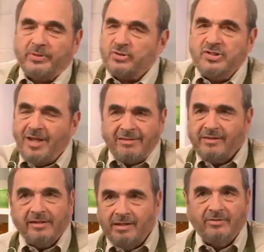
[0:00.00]
But there's
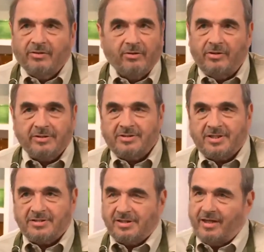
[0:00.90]
nothing in the law that
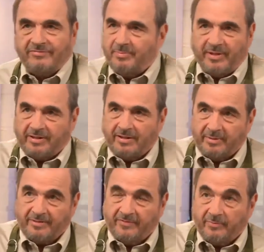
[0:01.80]
says it has to be
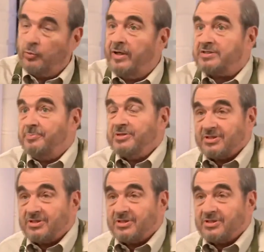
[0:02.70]
economic development or has to be